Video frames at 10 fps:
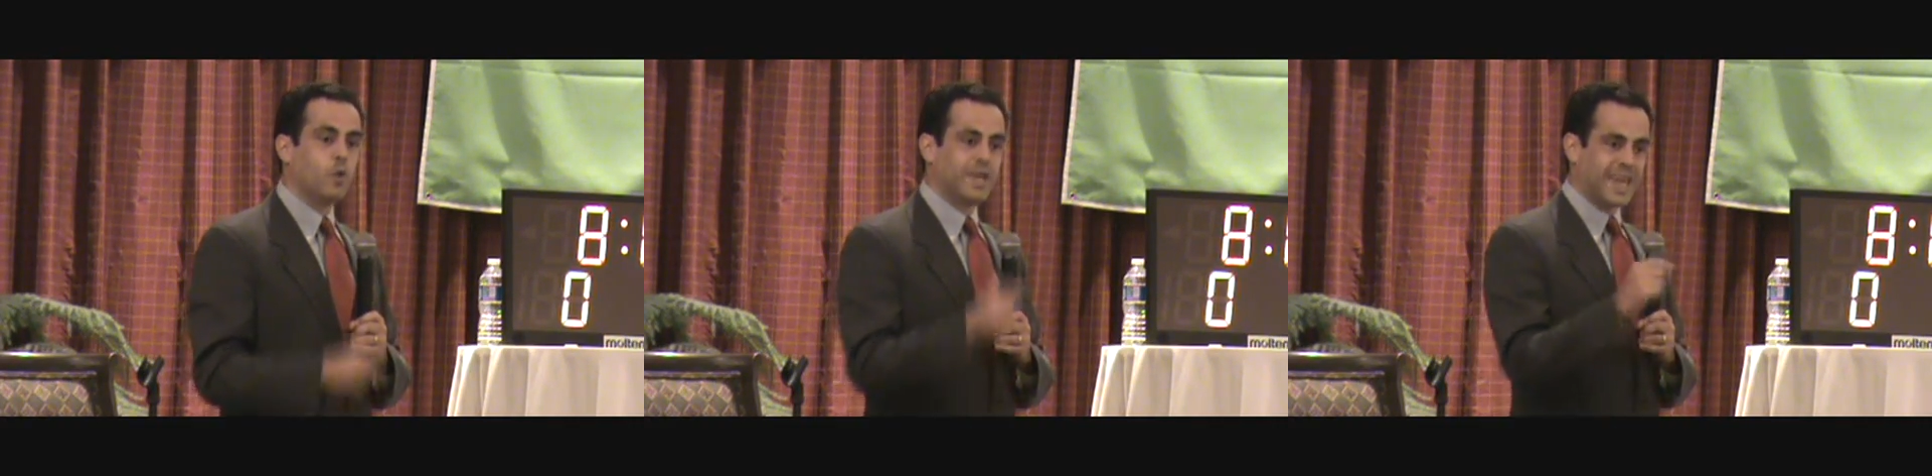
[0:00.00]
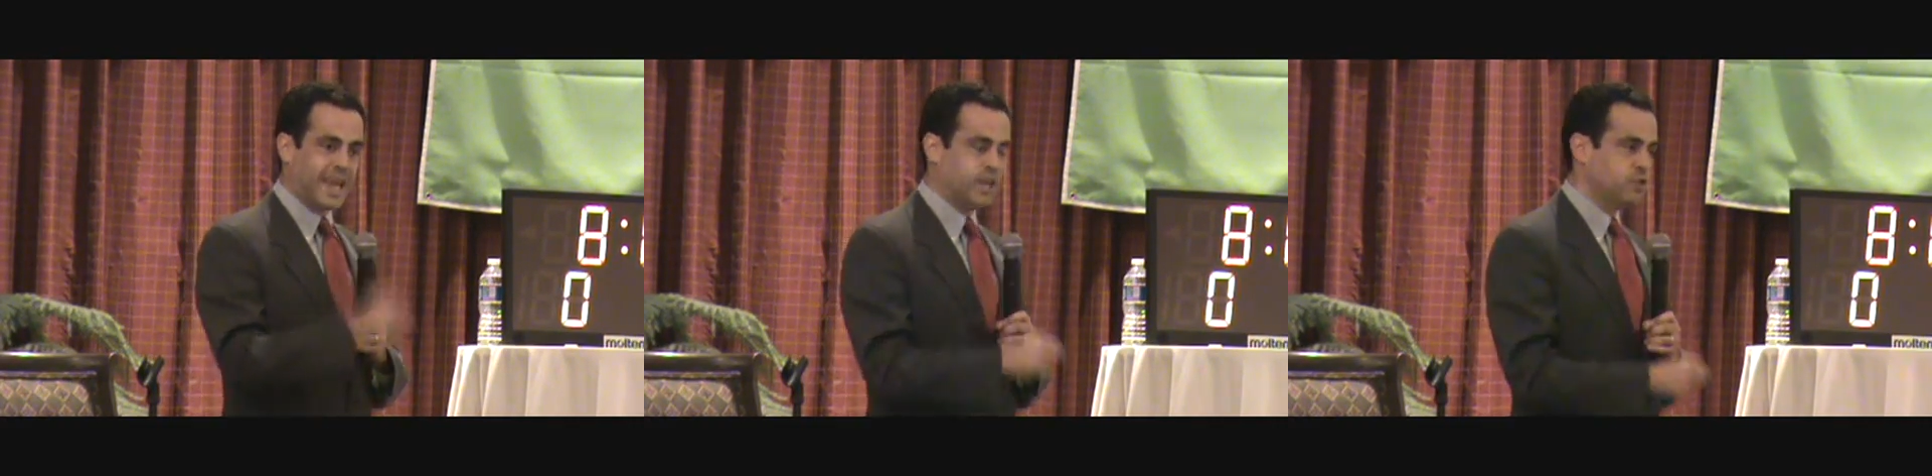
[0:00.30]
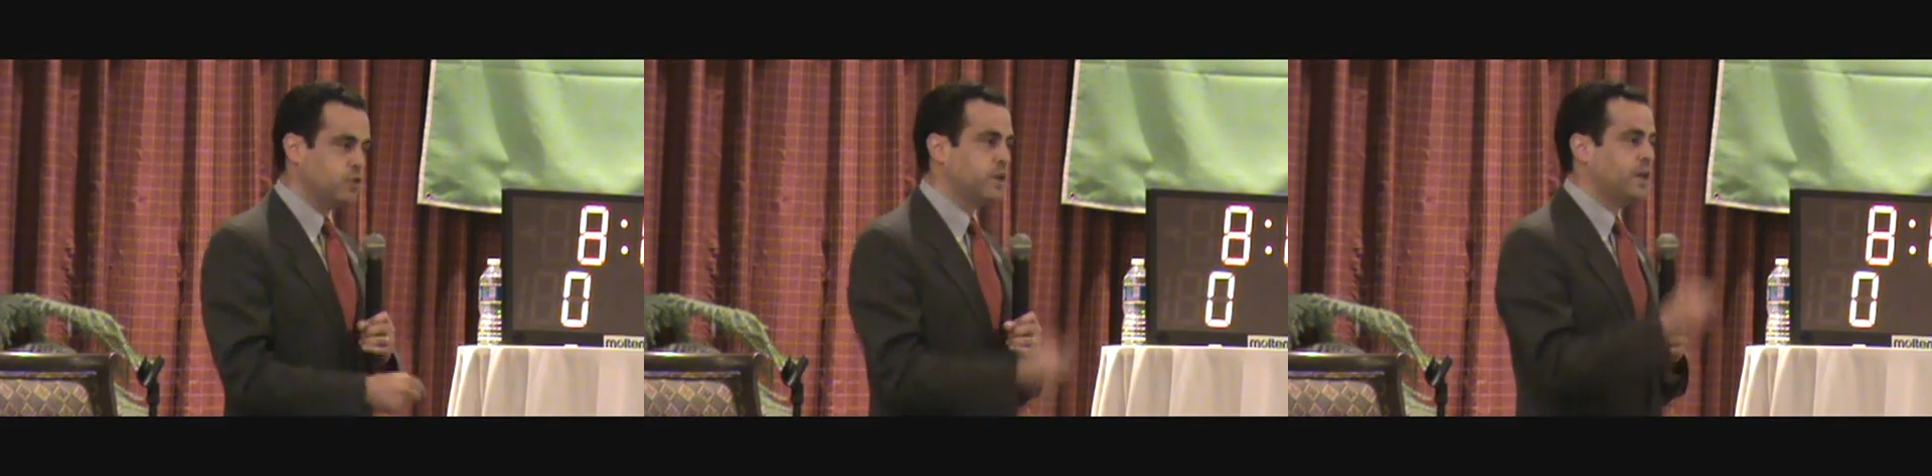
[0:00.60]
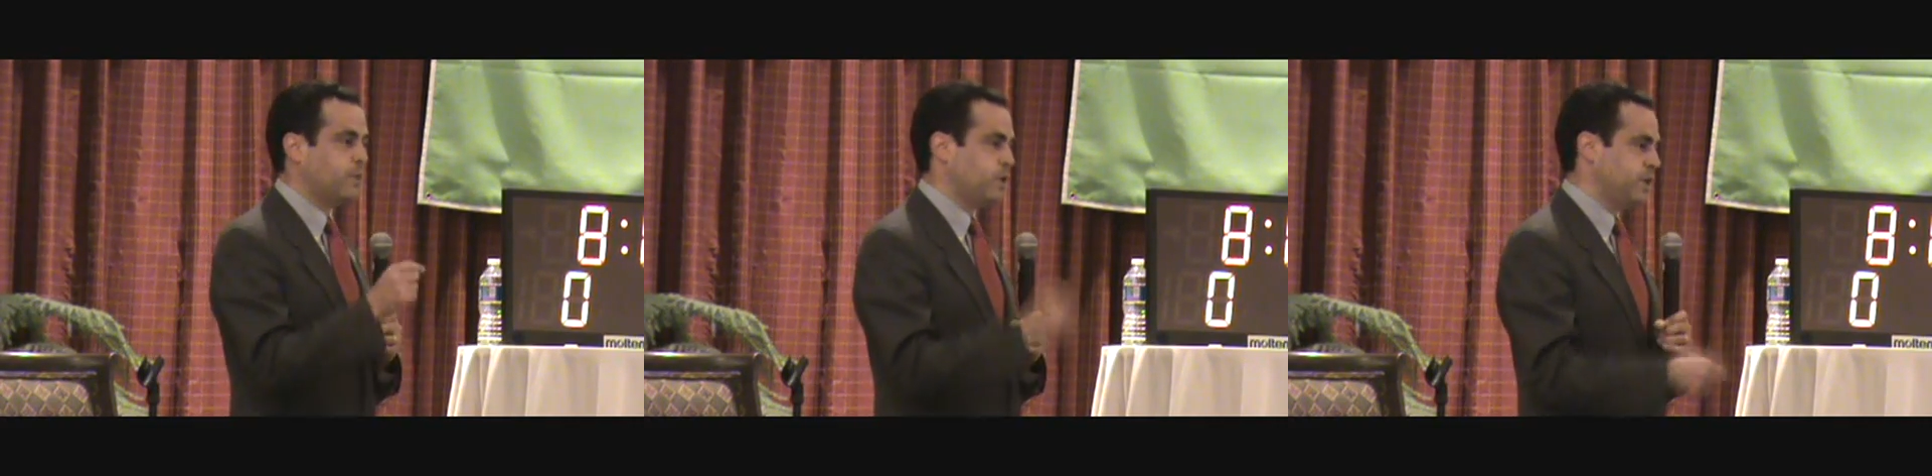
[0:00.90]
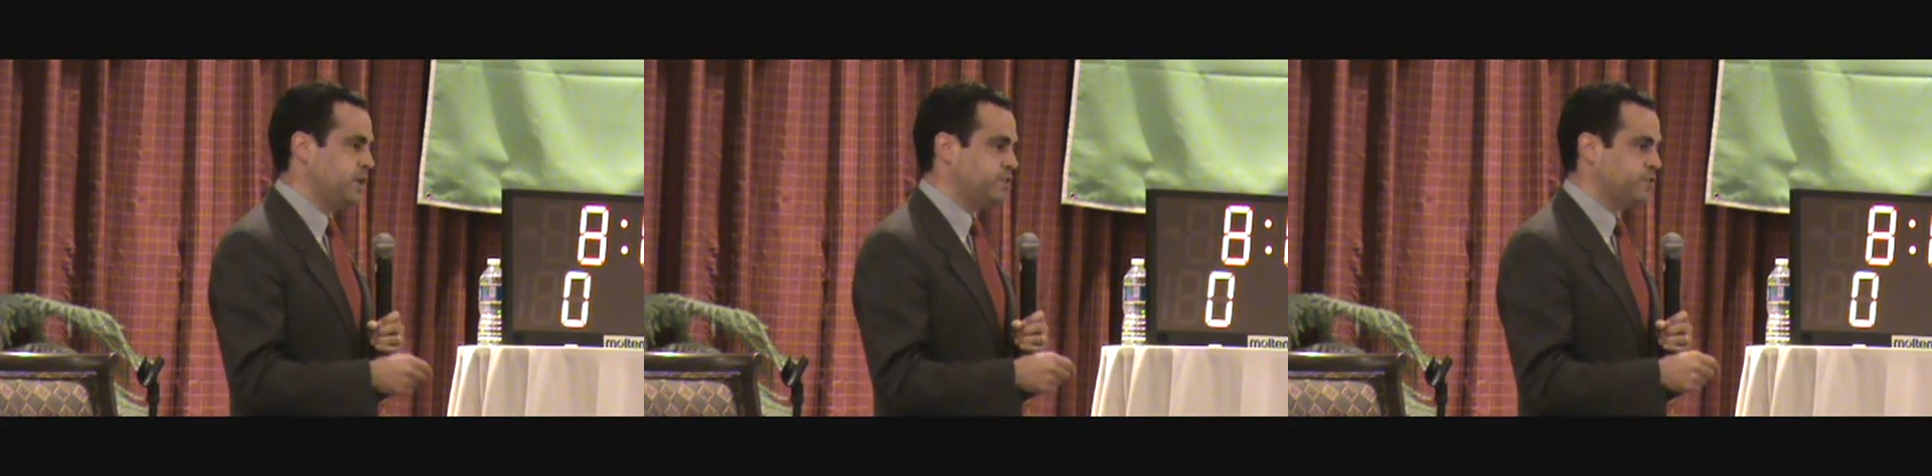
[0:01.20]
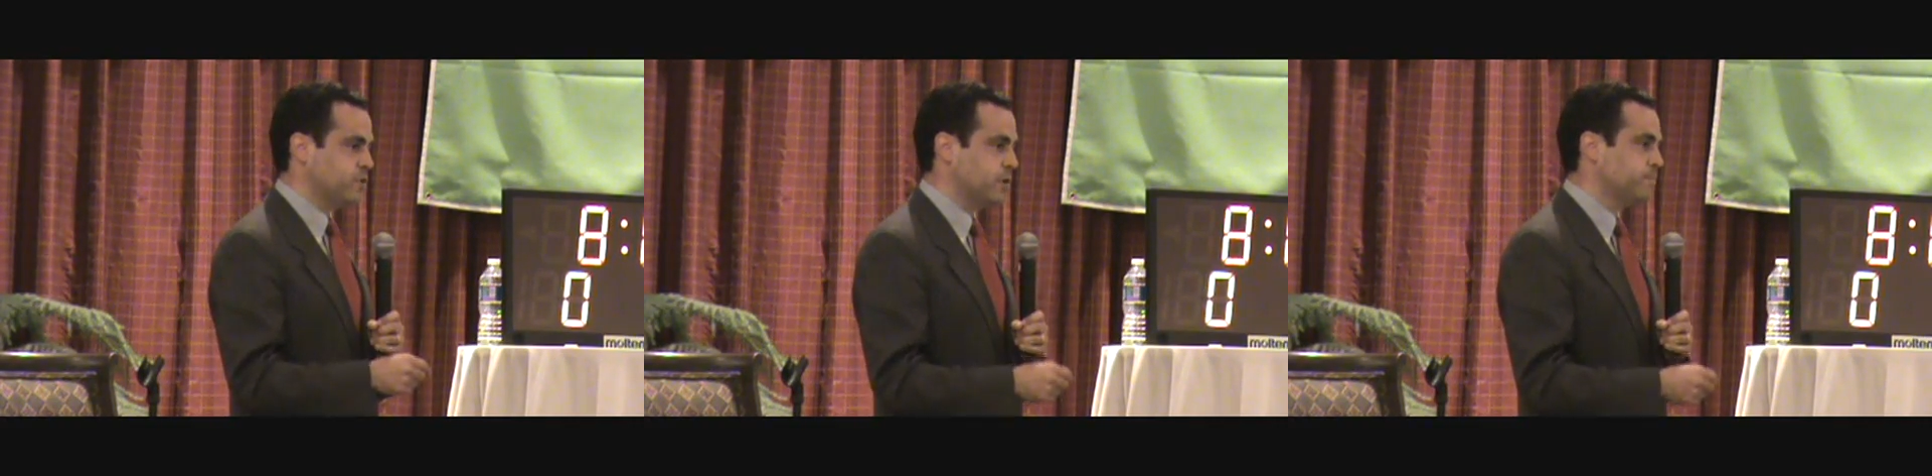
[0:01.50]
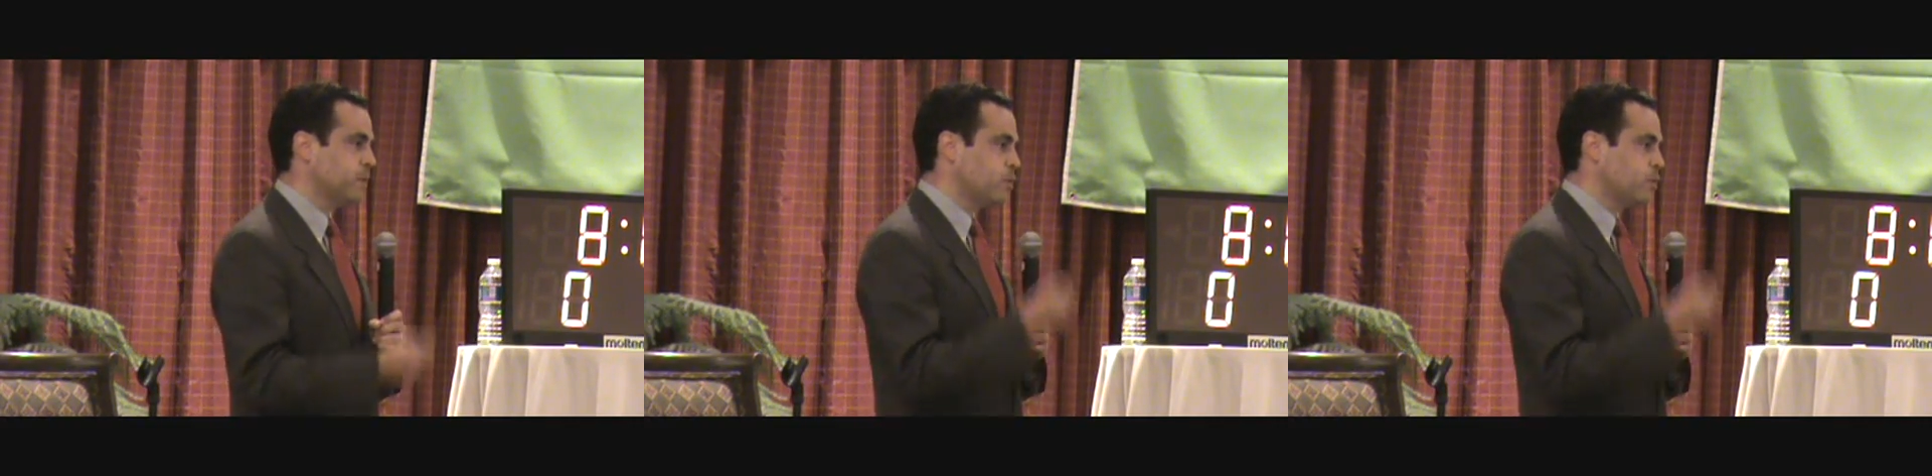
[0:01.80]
We can do it, and we need to do it.